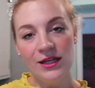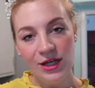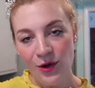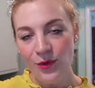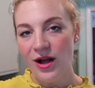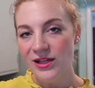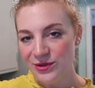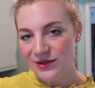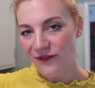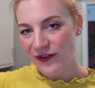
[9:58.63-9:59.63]
you know, we're
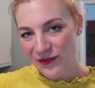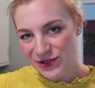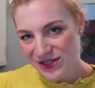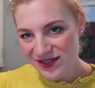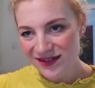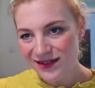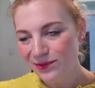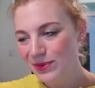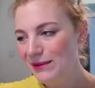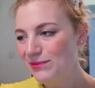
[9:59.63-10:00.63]
altering the flavor just a
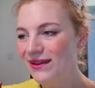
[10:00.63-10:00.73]
little bit,